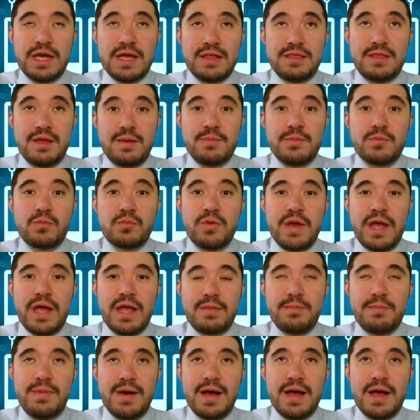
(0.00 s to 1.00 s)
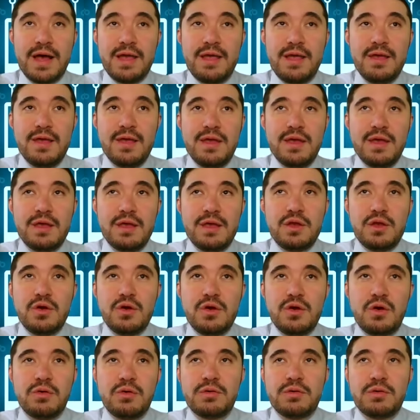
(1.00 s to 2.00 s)
get them read by, you
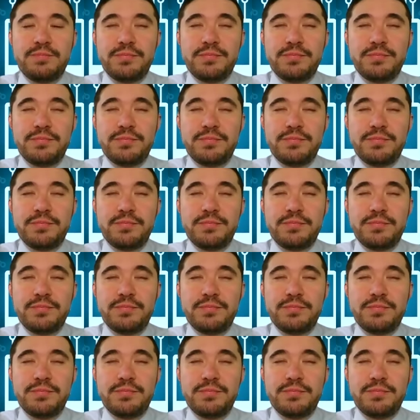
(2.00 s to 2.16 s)
know,